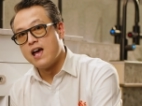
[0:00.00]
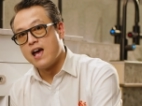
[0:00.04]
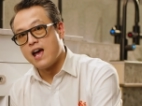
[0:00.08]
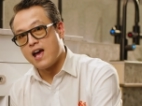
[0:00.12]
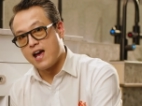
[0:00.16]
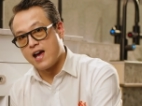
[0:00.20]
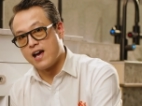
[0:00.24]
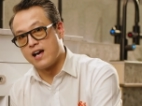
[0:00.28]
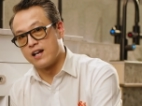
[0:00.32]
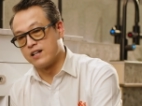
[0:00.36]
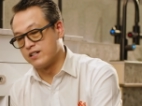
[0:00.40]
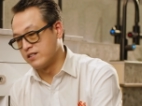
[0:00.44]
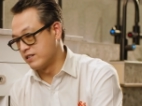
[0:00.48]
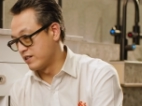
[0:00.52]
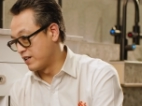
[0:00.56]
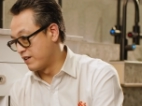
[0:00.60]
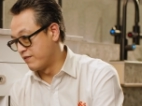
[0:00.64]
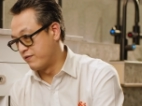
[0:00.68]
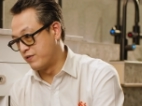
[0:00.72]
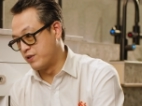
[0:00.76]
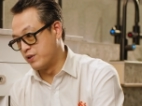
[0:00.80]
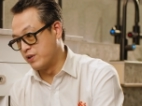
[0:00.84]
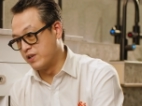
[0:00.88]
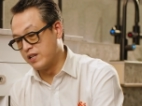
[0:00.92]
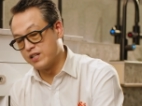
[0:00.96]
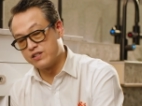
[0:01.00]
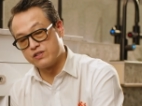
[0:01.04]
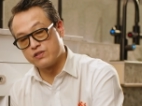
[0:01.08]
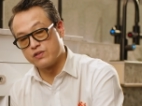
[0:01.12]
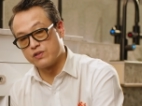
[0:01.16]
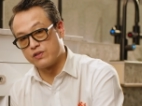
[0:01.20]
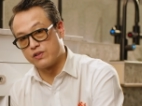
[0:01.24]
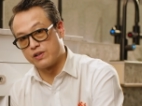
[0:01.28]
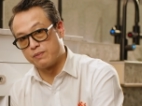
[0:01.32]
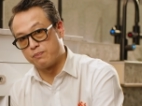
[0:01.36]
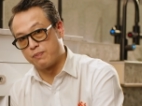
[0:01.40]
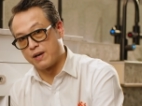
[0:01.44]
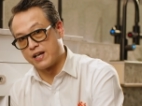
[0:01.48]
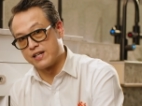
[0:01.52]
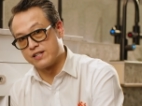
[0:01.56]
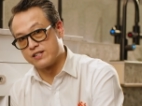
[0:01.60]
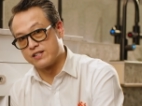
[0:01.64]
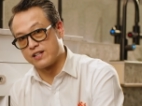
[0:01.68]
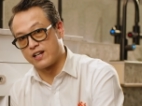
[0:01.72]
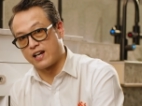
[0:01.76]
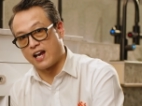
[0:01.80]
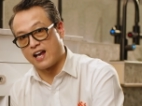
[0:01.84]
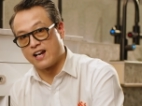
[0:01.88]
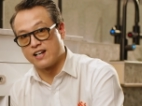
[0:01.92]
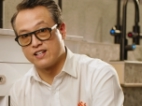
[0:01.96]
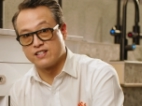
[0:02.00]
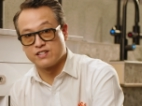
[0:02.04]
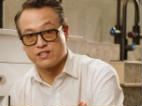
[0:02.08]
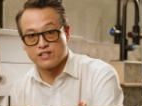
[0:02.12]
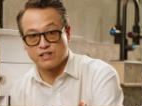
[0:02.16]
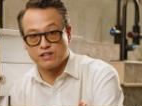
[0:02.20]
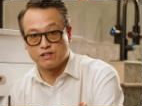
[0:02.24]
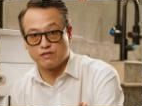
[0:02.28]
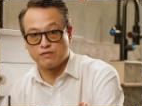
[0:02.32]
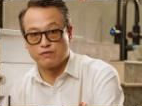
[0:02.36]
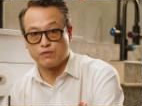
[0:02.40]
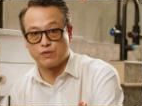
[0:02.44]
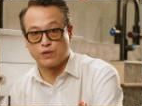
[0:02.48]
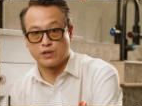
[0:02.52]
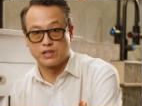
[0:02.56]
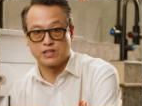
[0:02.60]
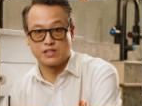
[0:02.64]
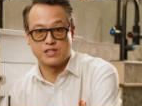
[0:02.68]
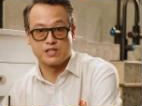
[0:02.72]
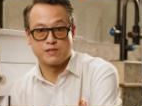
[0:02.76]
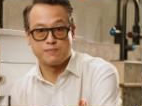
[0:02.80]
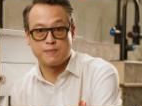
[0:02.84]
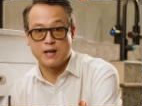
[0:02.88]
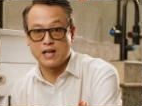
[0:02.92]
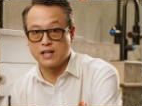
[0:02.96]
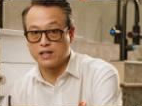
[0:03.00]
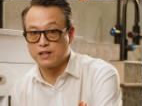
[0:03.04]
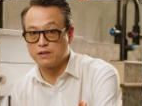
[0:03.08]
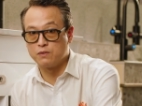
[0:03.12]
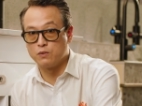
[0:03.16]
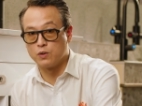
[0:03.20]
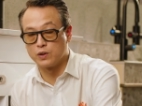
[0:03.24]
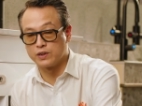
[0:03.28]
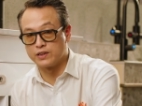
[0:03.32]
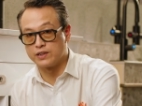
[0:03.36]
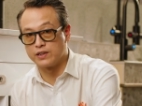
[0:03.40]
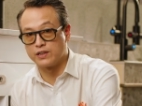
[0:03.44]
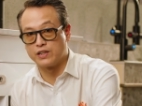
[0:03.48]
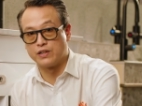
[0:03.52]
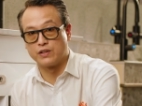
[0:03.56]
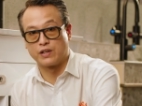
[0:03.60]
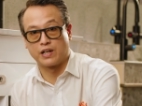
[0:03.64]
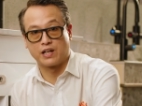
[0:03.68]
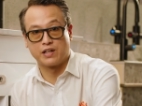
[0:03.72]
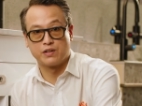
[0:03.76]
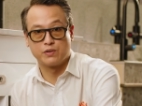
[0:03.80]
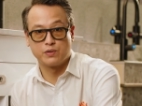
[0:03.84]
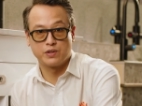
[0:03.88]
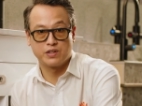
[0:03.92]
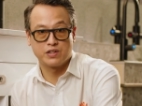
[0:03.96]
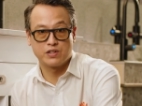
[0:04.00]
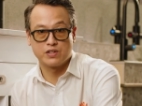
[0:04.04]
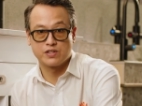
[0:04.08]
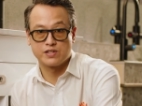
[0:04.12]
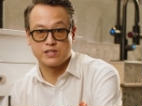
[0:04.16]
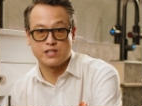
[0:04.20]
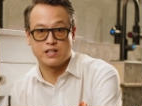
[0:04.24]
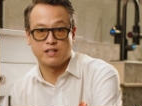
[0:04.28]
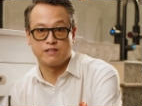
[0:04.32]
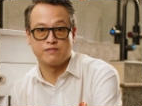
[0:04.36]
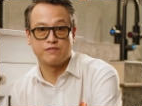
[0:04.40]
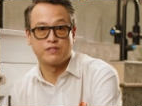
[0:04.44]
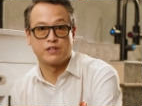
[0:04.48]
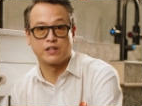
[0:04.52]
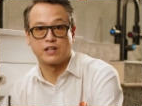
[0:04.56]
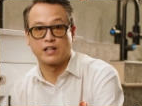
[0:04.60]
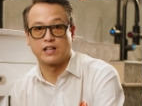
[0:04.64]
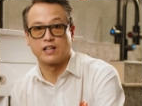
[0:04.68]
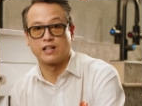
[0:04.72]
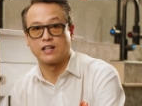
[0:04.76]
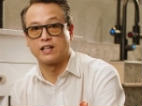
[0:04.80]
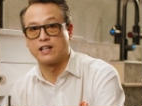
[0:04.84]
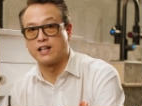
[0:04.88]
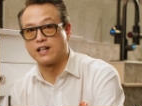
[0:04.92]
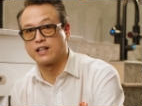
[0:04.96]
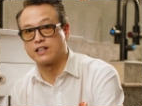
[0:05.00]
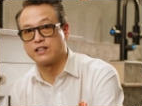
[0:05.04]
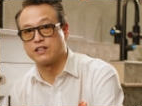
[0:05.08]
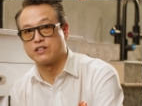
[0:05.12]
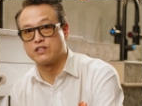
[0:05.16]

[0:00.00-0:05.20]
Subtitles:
And if you need to replace the canister for the sparkling water, you can do it yourself, you can connect